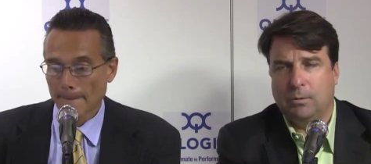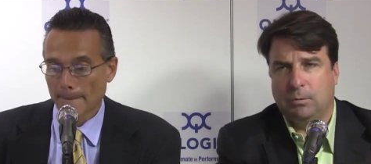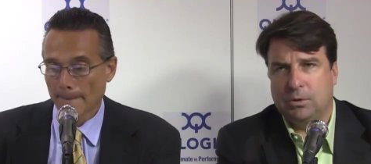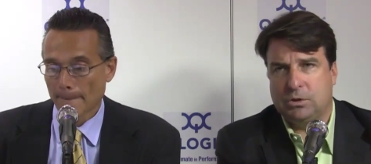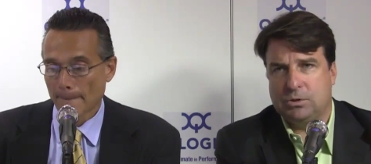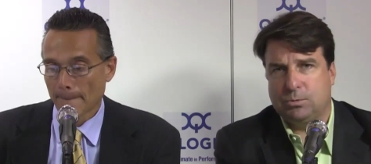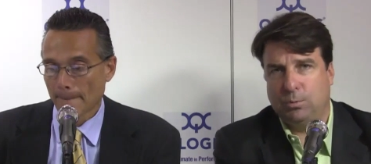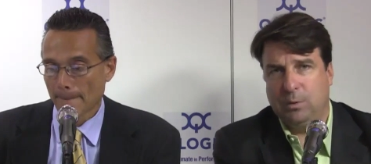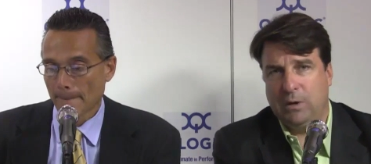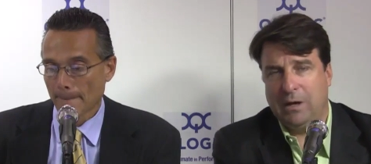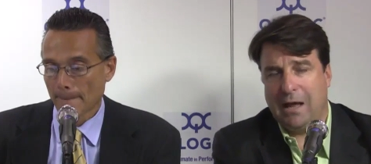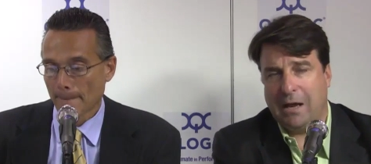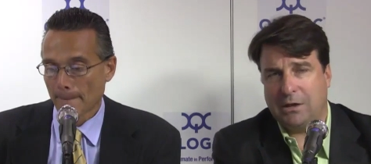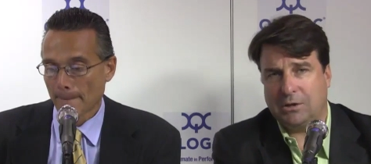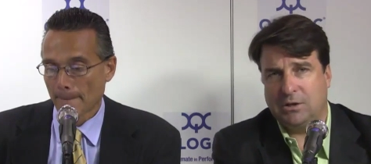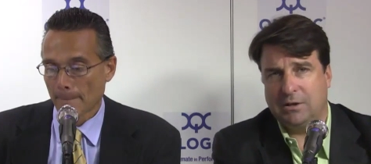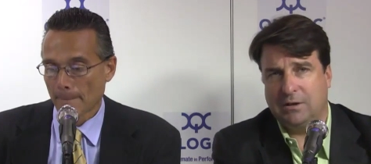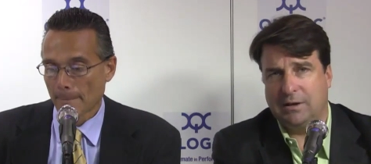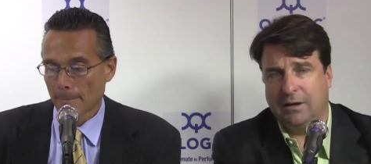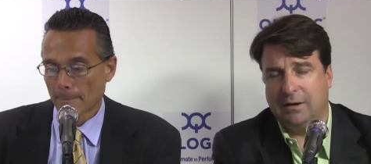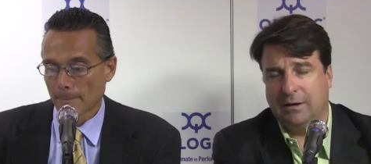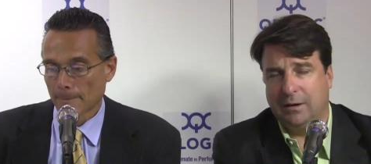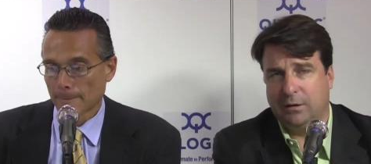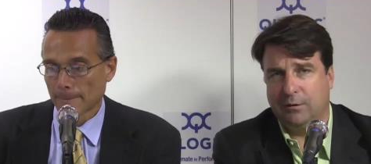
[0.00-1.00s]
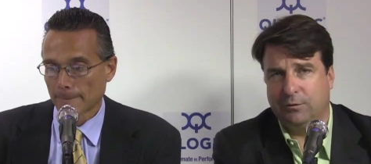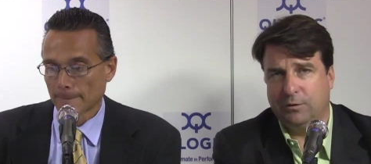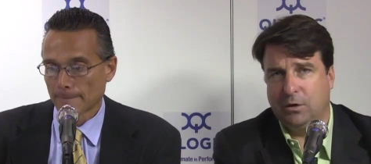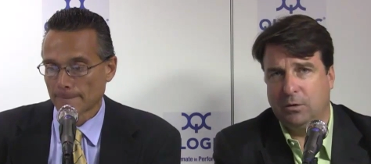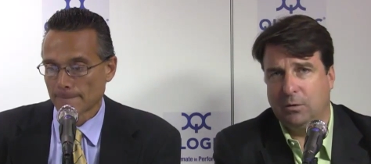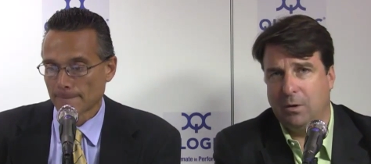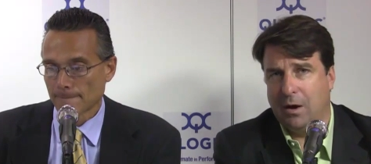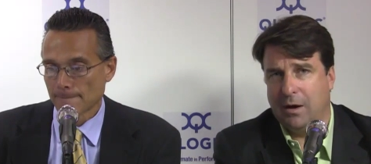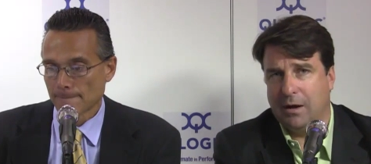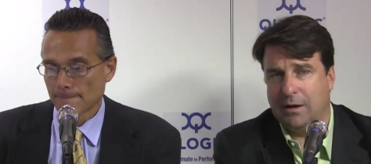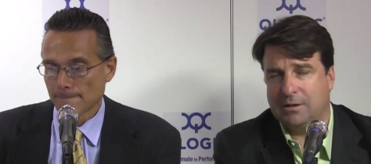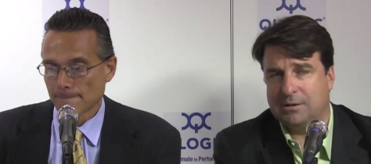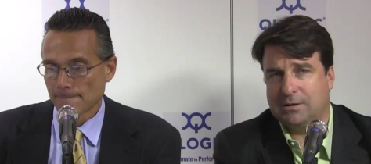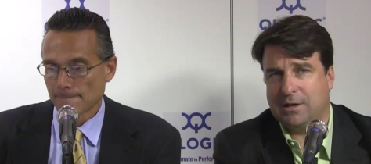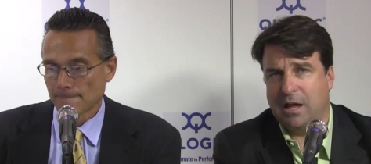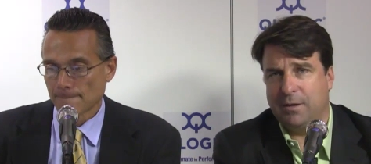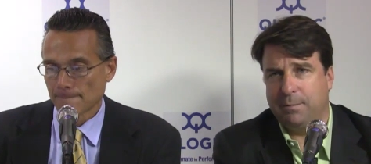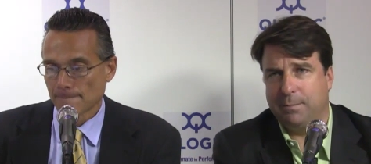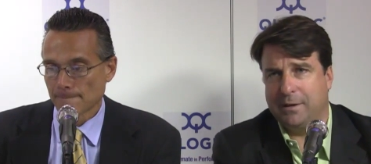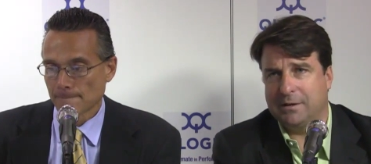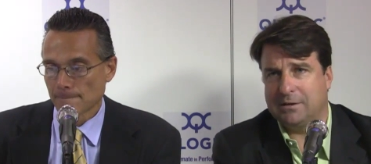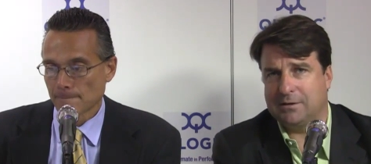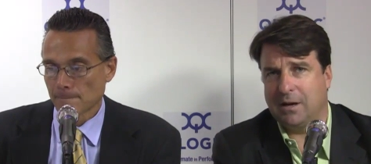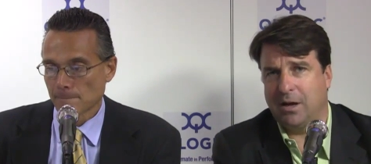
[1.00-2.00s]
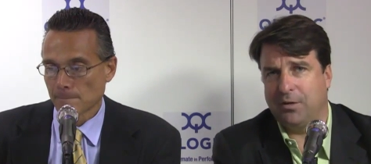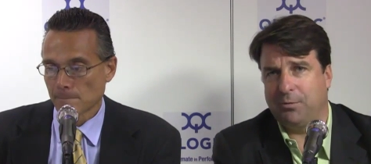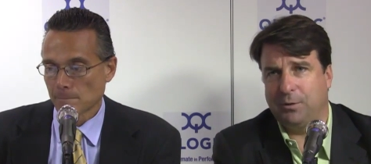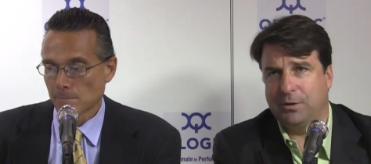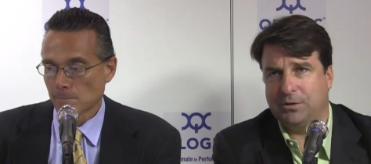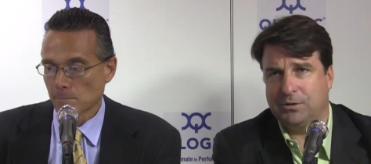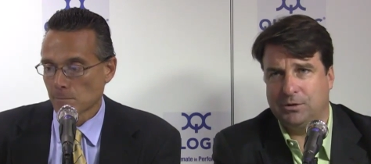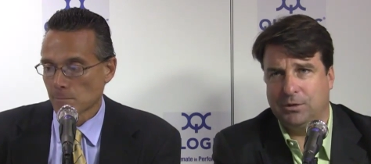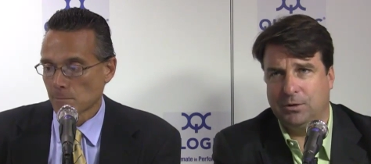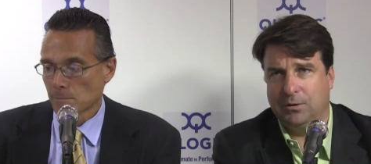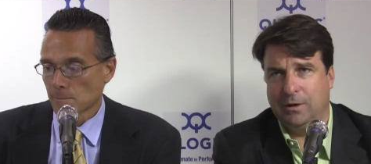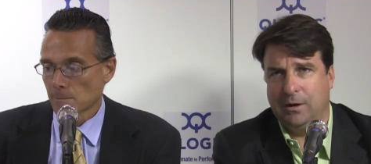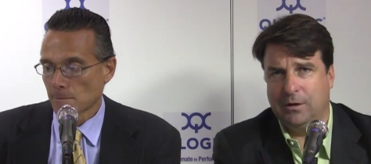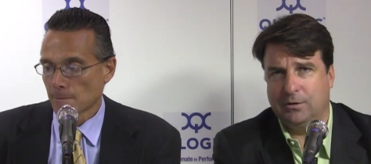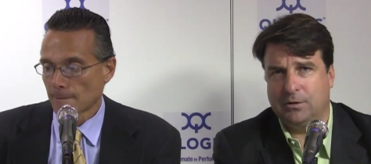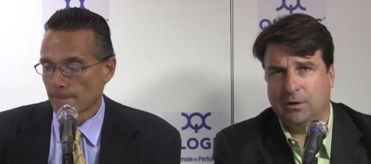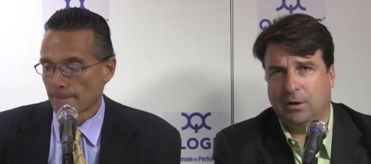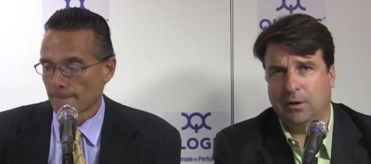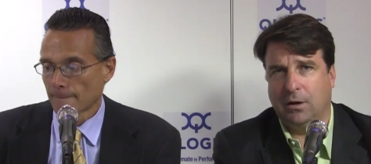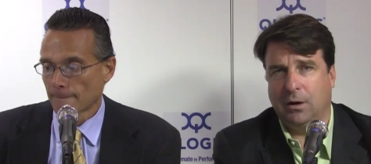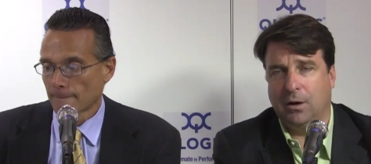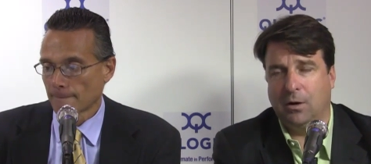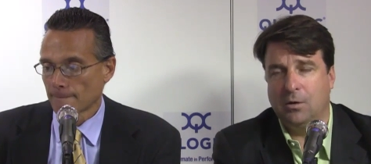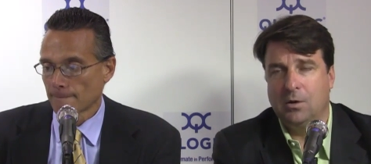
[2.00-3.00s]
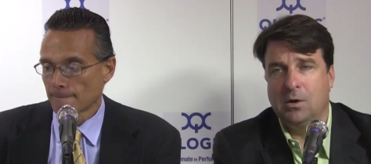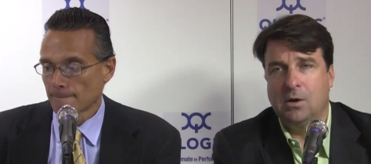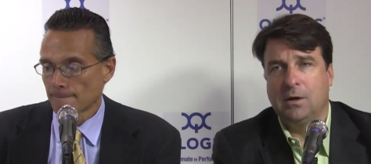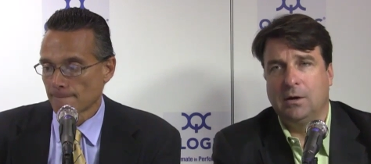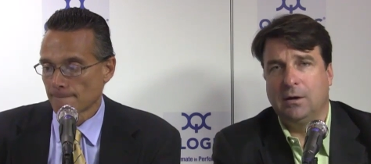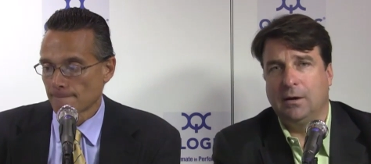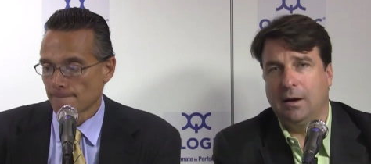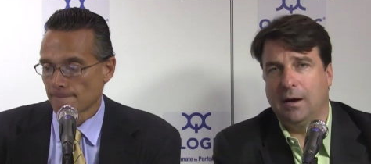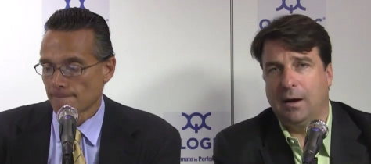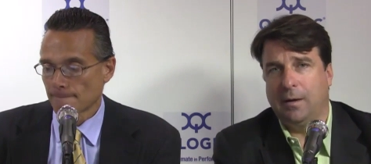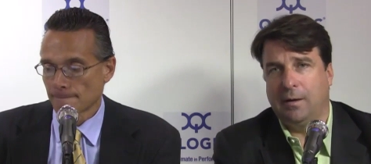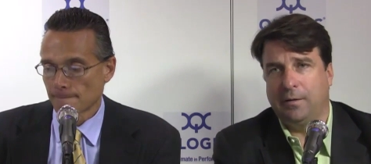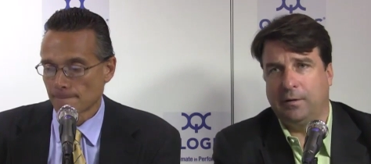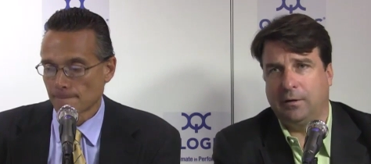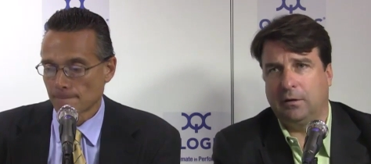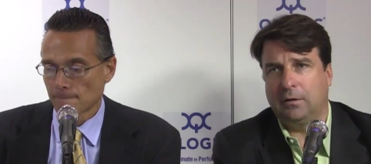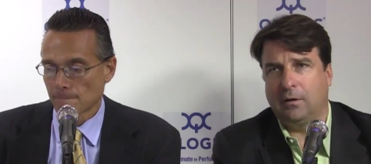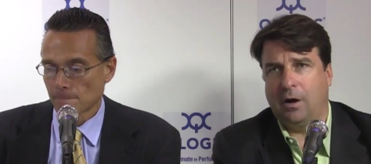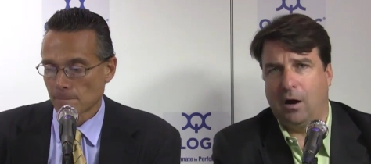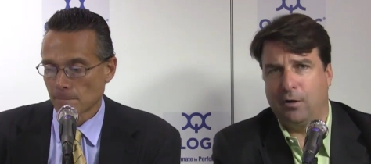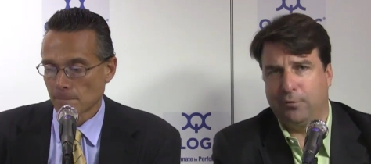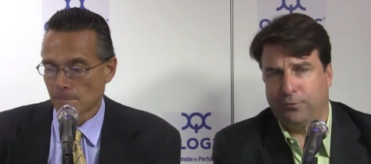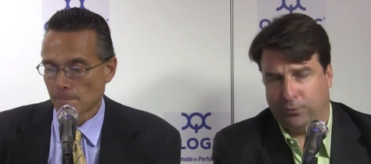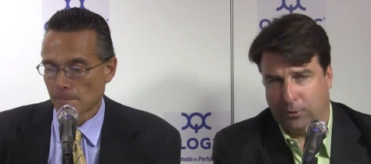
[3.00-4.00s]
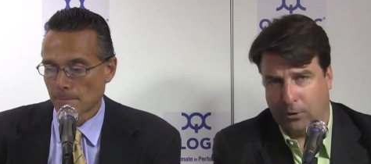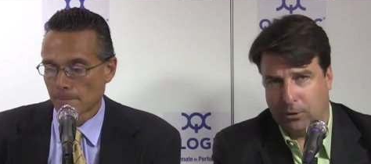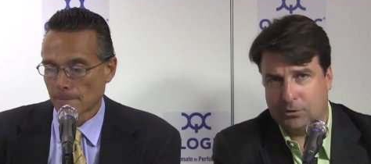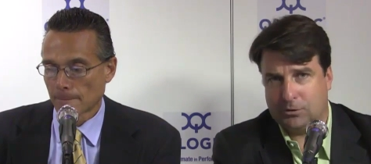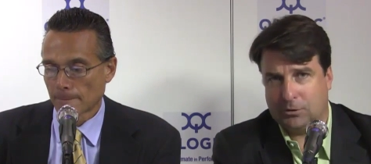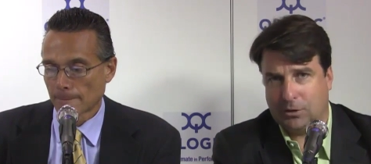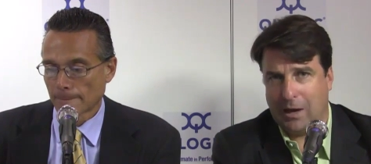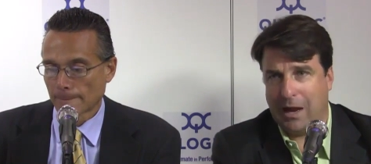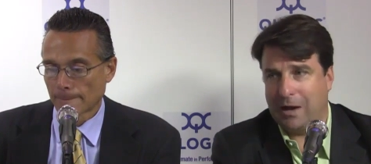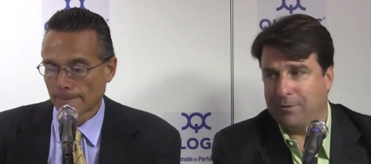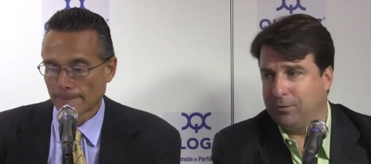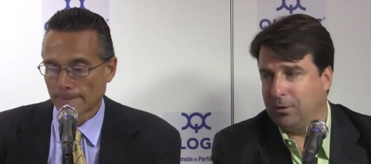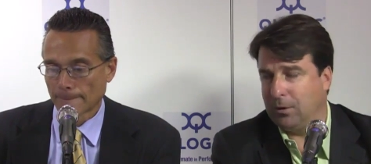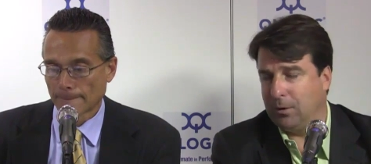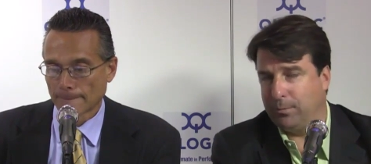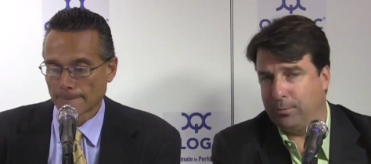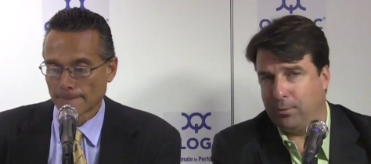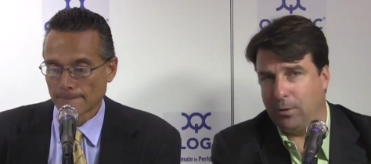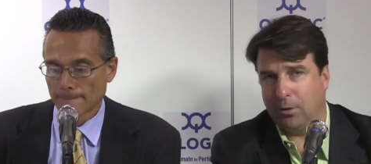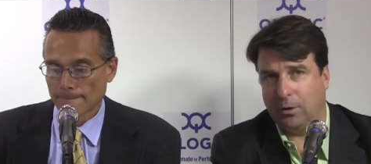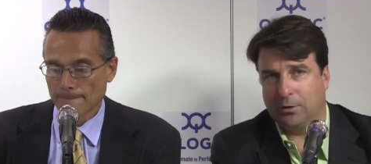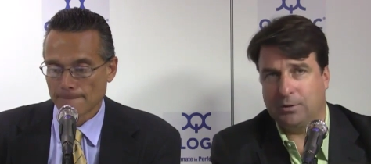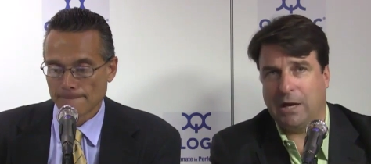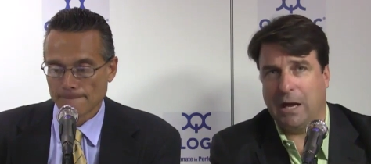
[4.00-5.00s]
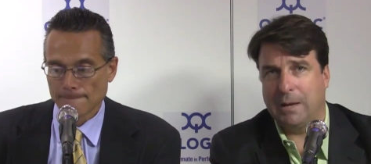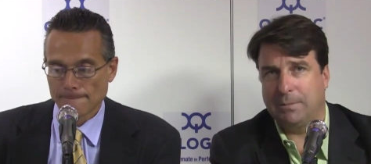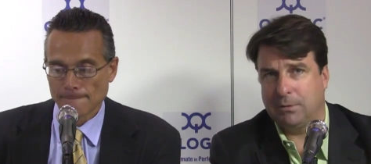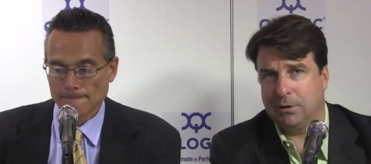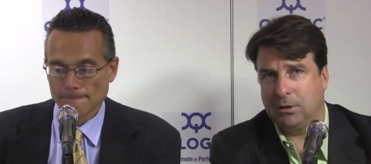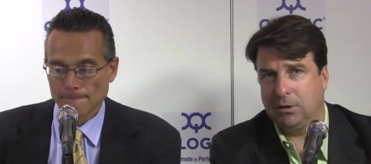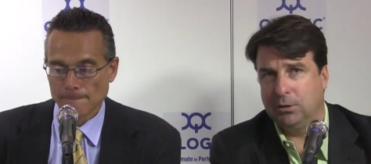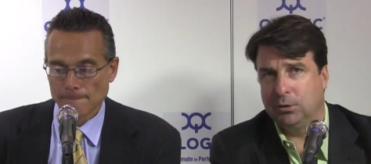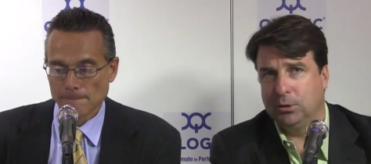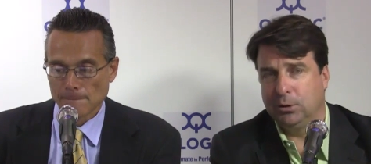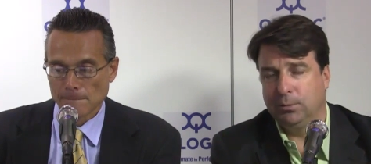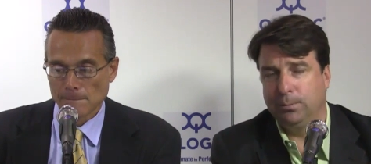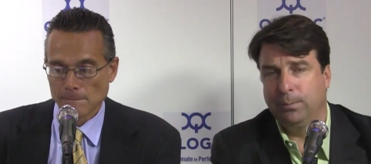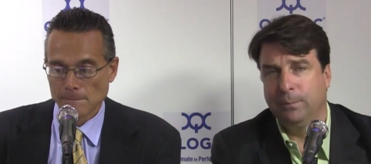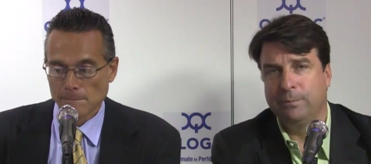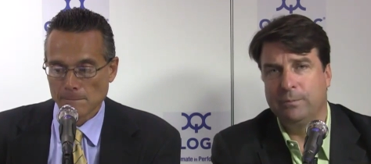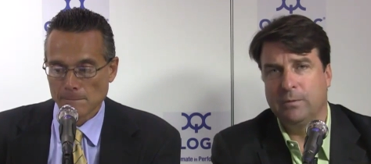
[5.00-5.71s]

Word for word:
Speaker 1: which we actually did an interview on at South by Southwest two years ago on um, our first ever prototype cube.